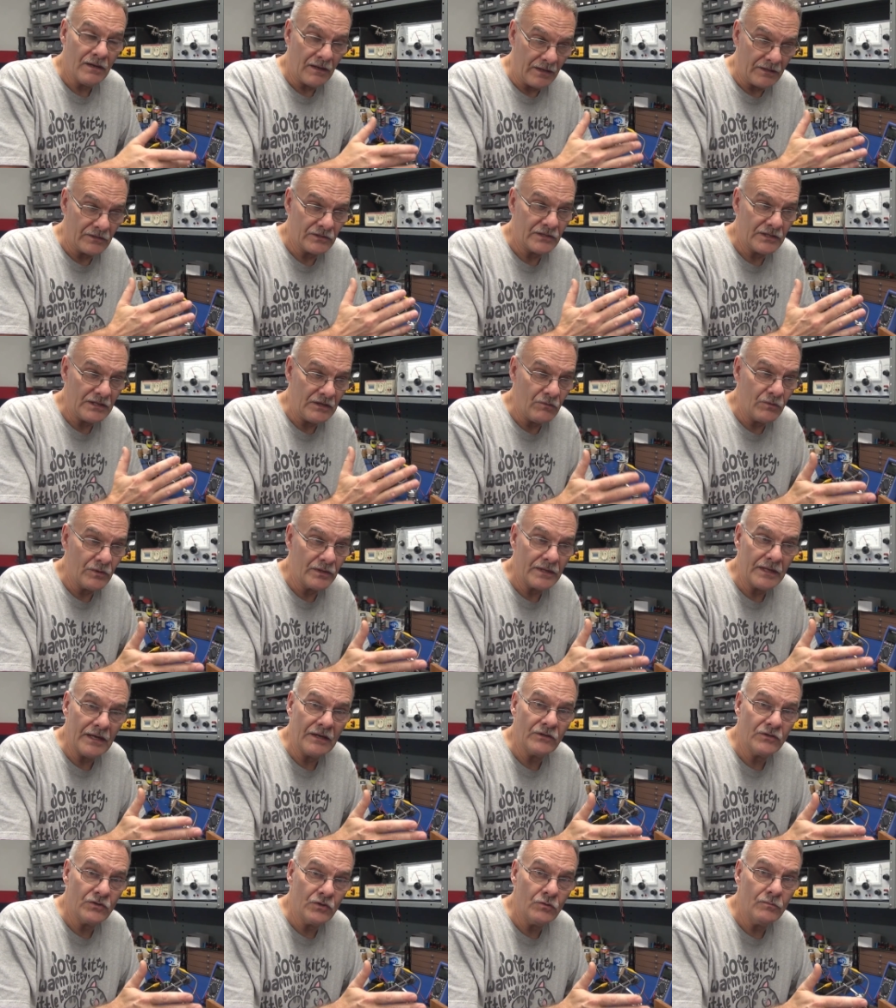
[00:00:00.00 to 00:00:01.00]
I see what
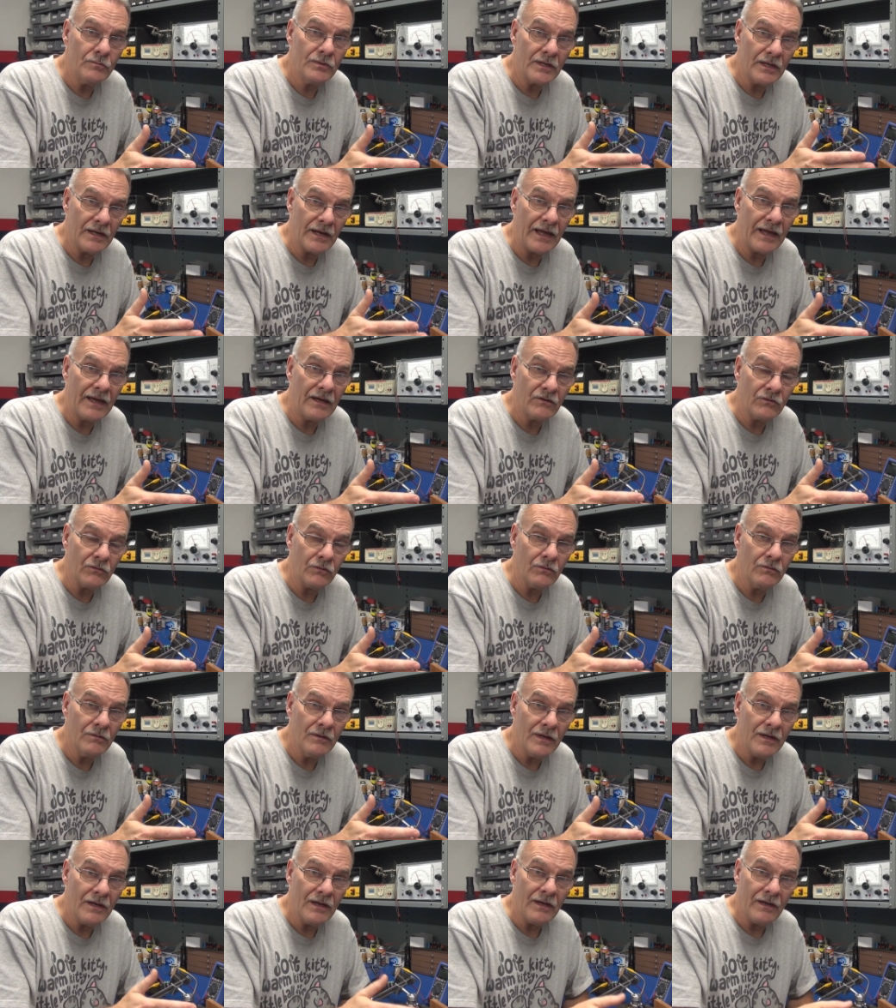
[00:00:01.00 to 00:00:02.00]
that tube can handle
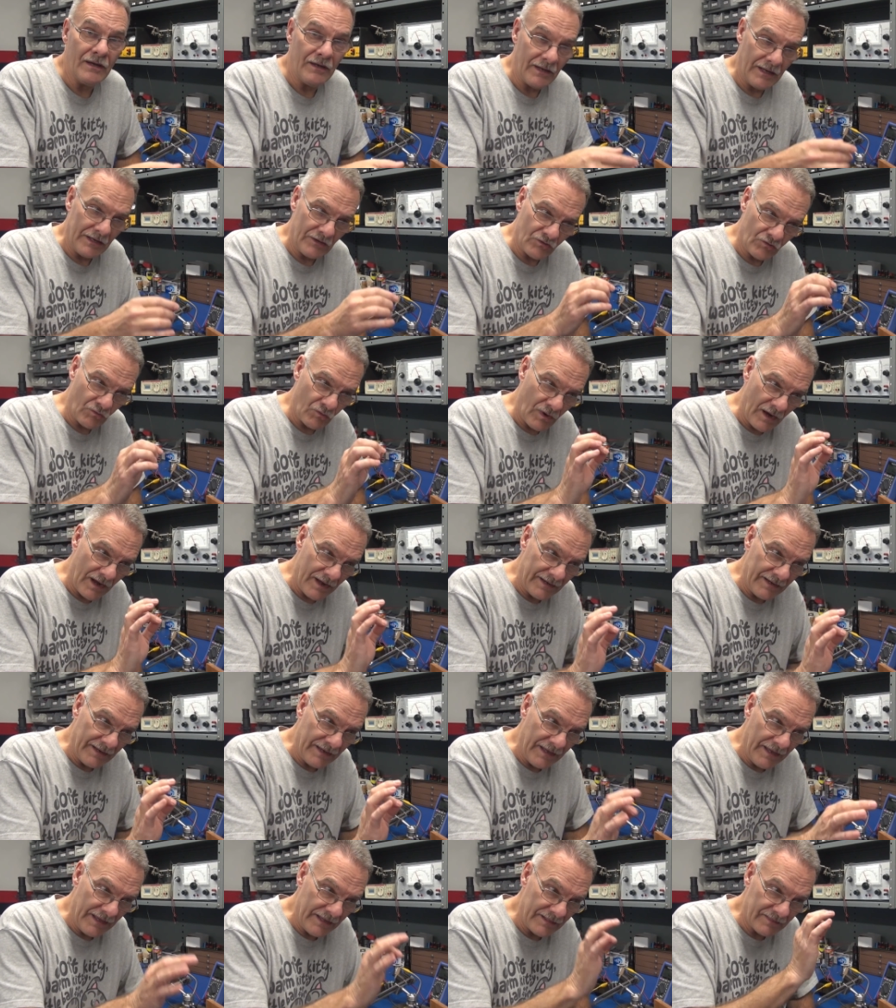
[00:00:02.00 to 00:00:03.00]
and I try to
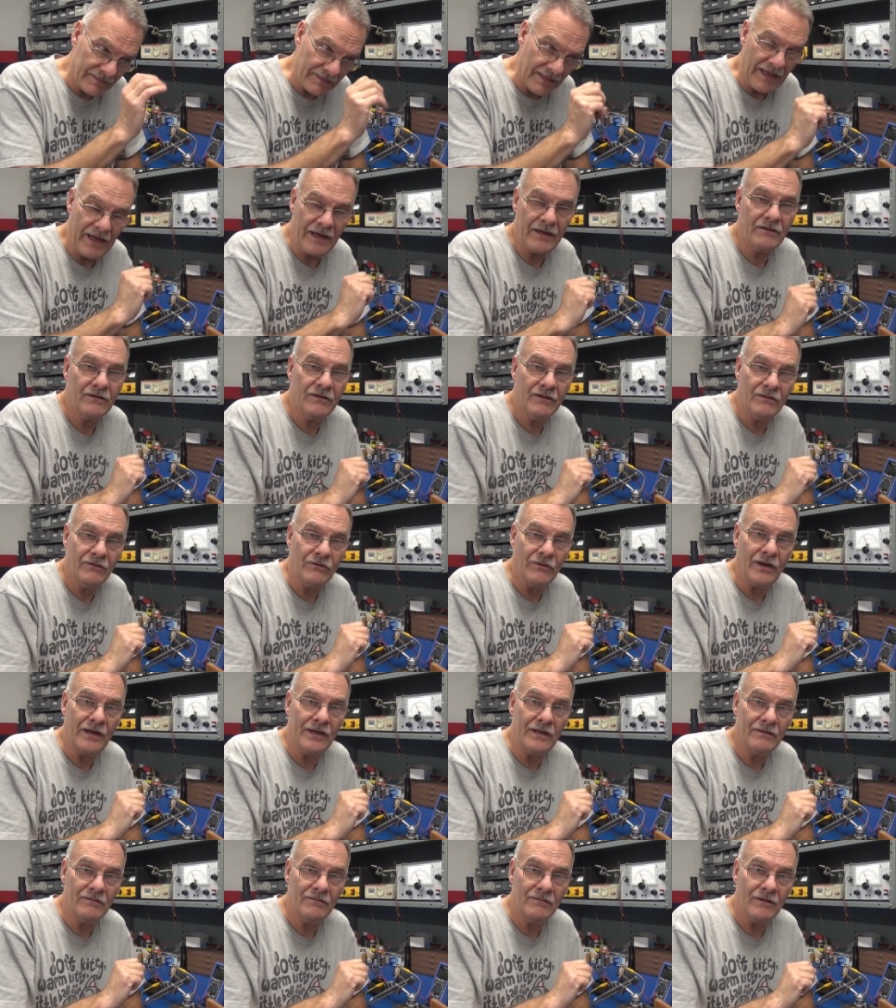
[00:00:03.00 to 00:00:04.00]
hit that,
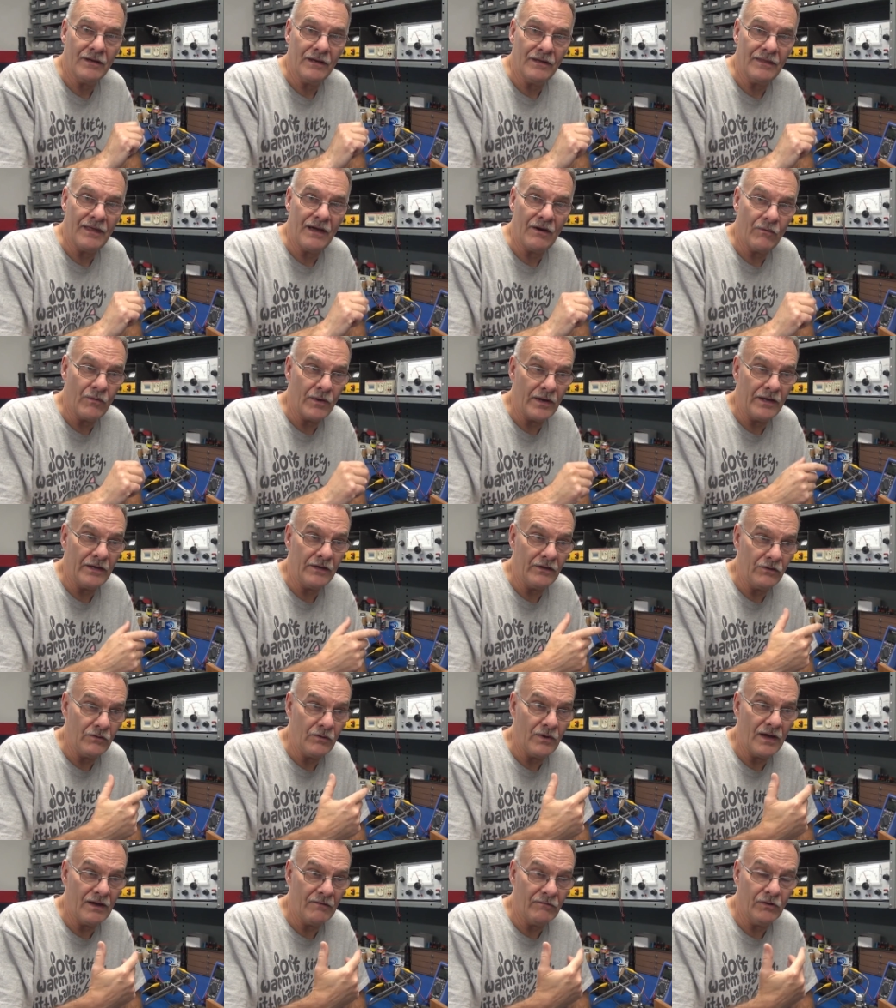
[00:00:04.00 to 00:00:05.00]
right? And that way
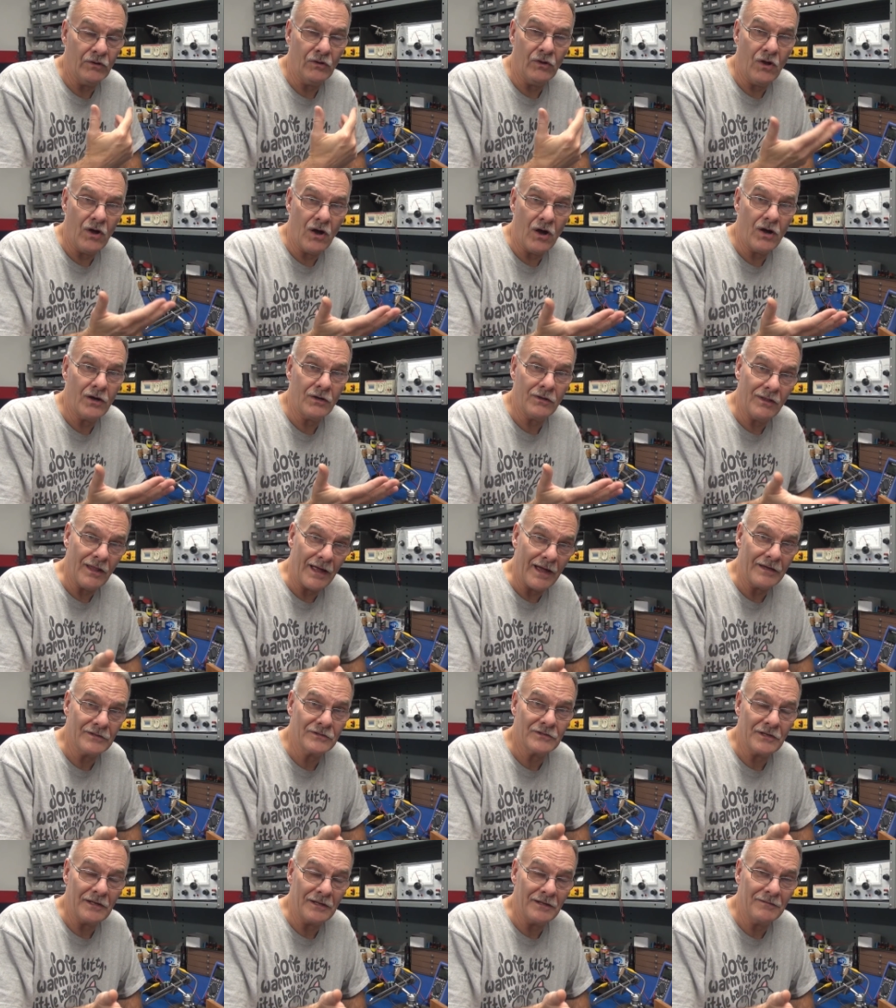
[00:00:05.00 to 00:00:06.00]
you have a long
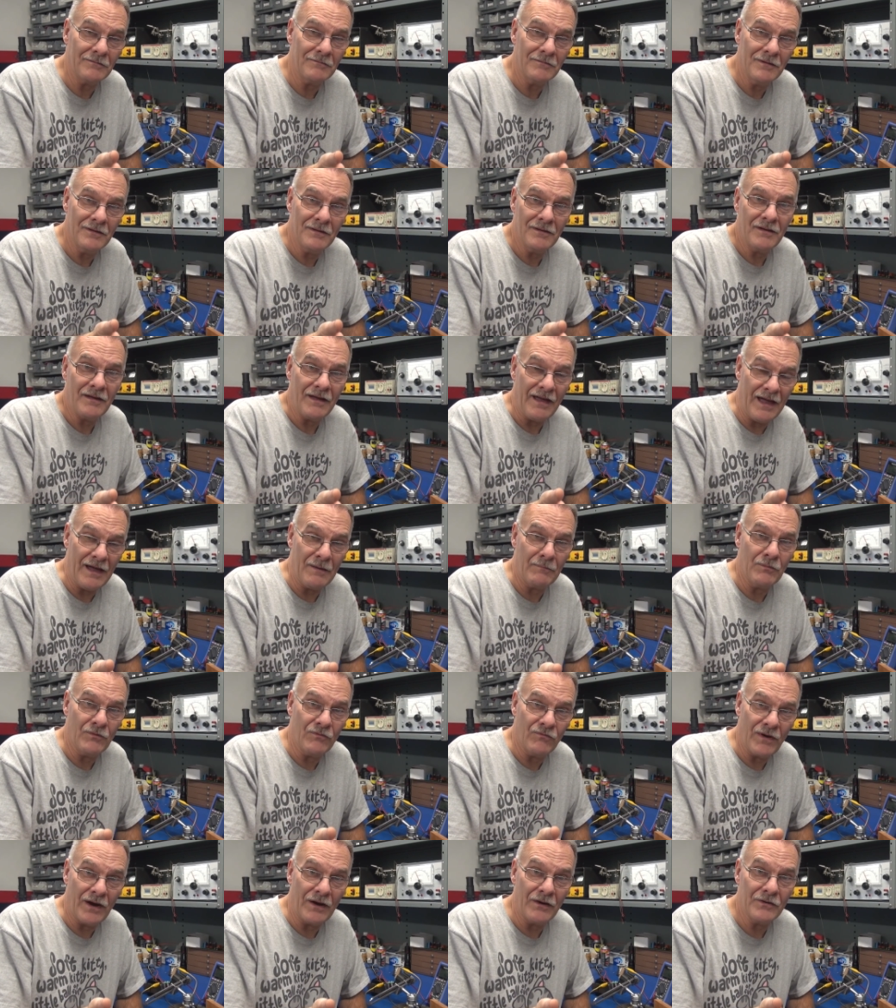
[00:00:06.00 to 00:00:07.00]
lasting
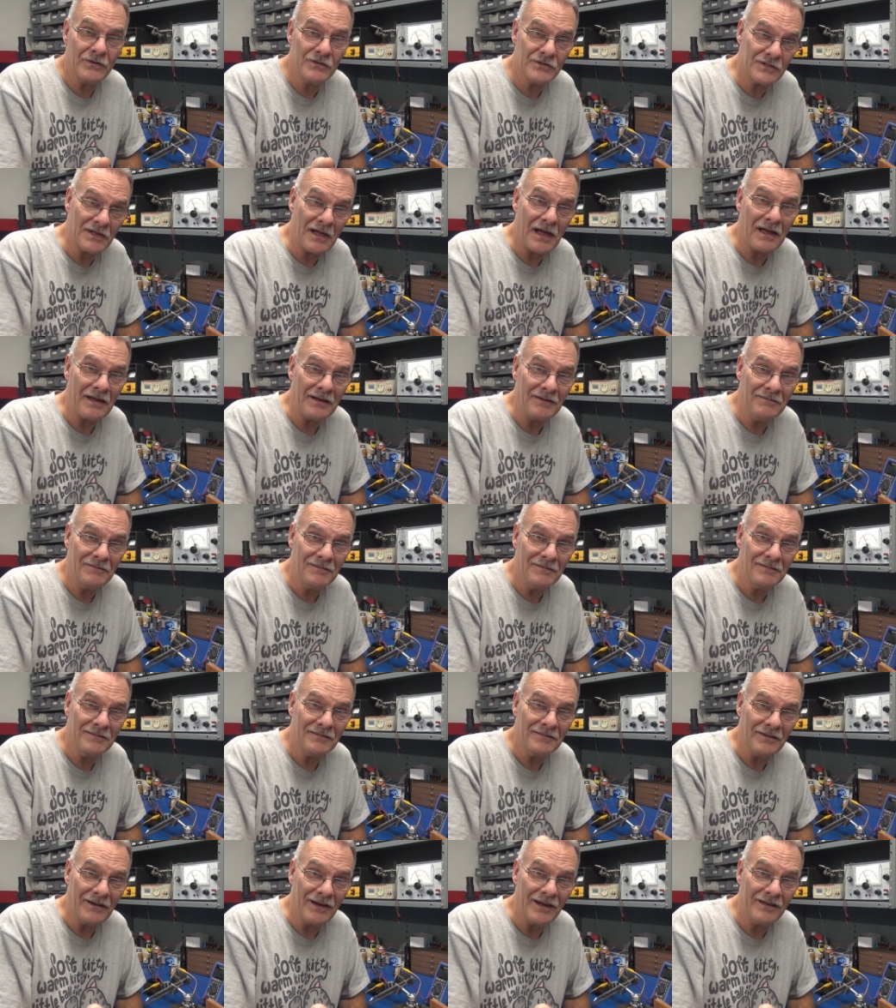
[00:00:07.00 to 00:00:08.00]
amplifier design,
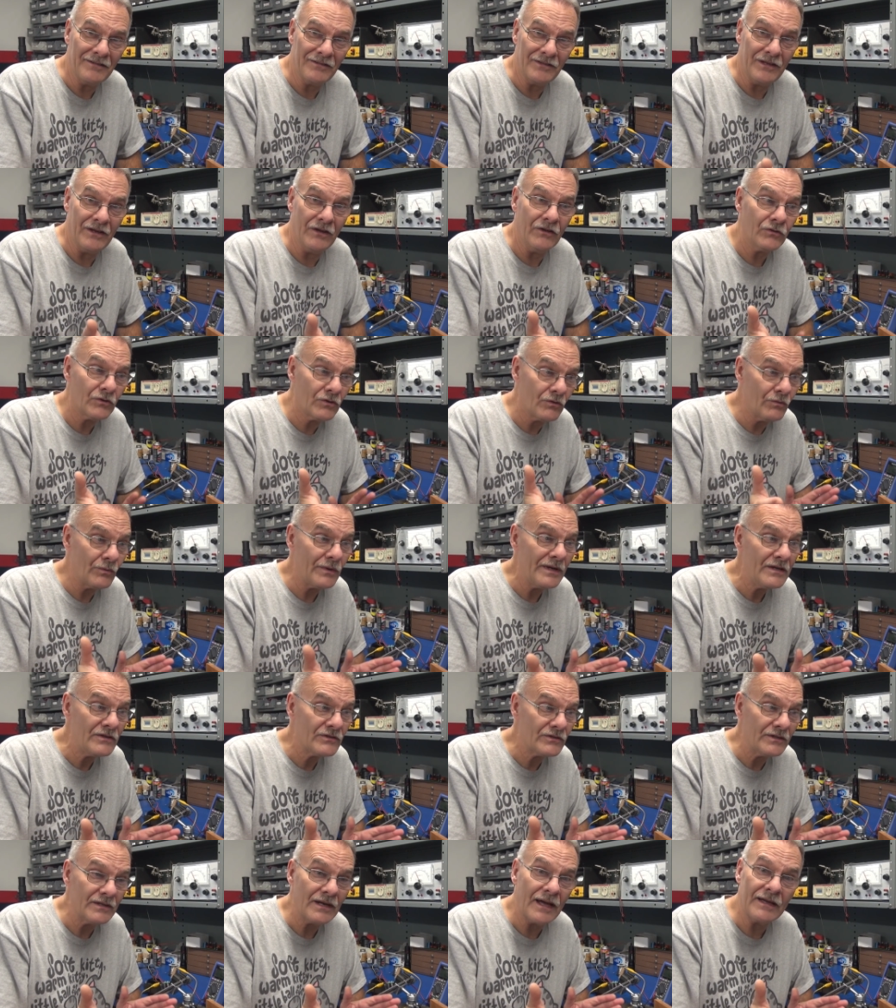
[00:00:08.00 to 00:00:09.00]
right? The other
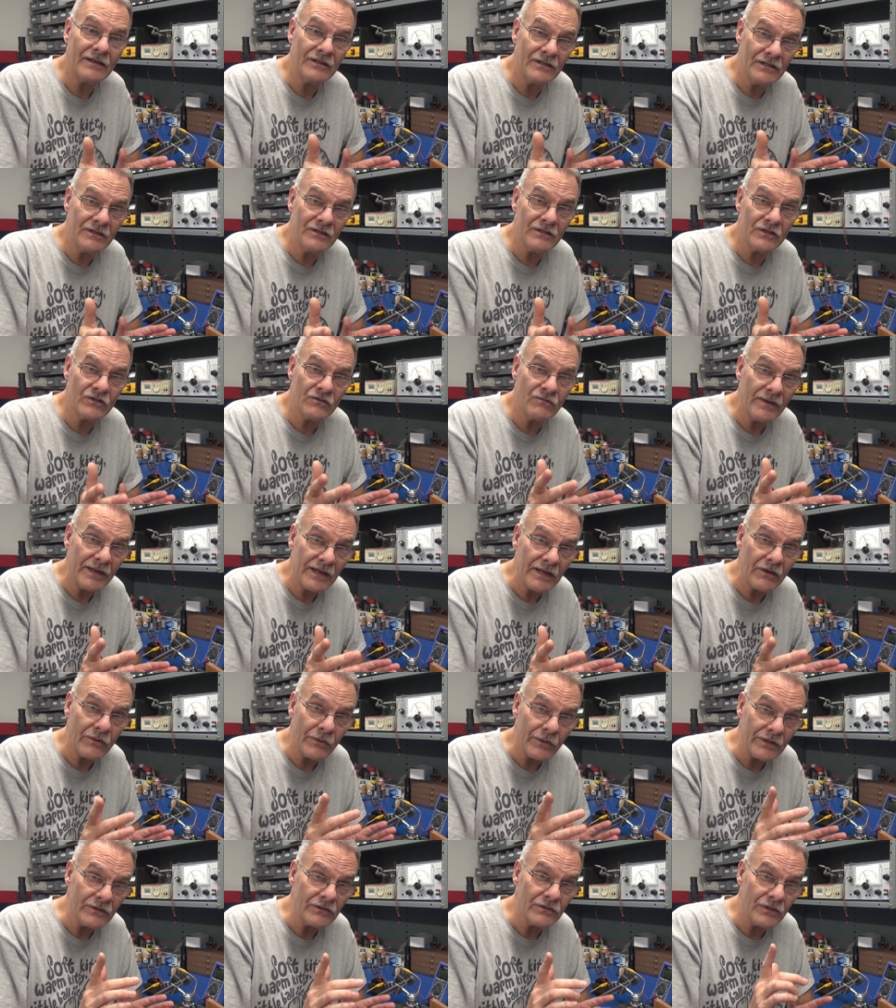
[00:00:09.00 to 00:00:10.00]
reason I did this
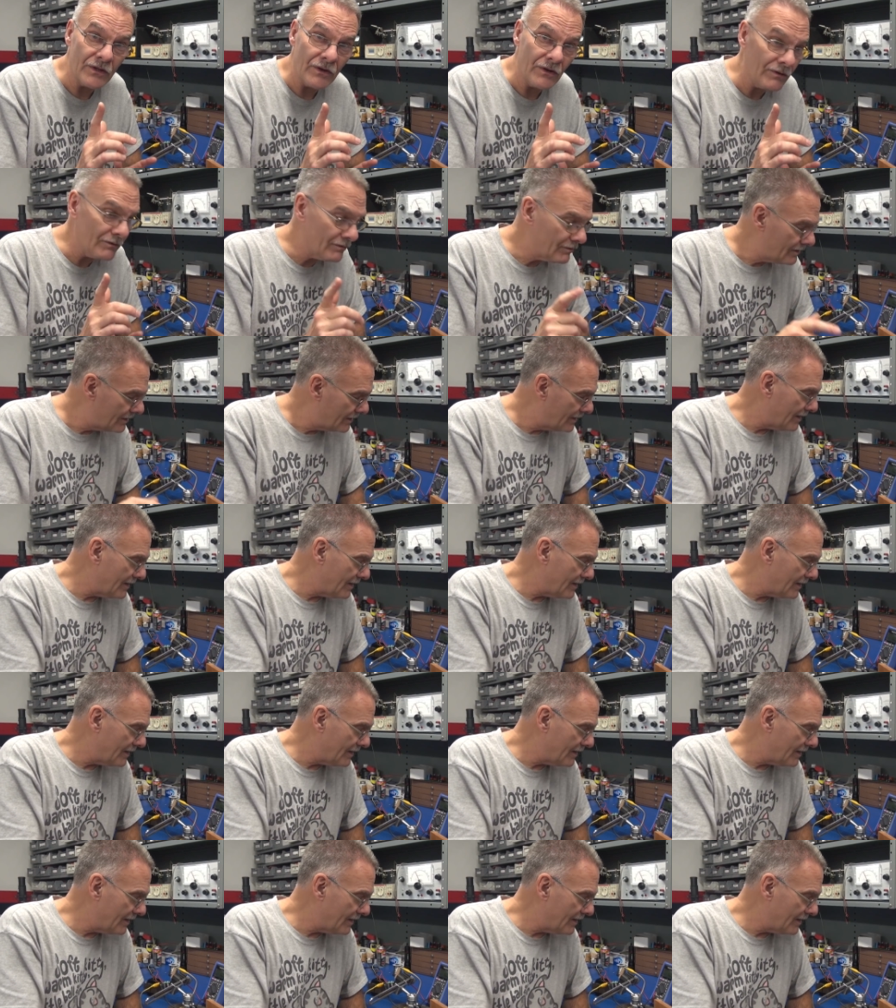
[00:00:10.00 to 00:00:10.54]
video is though,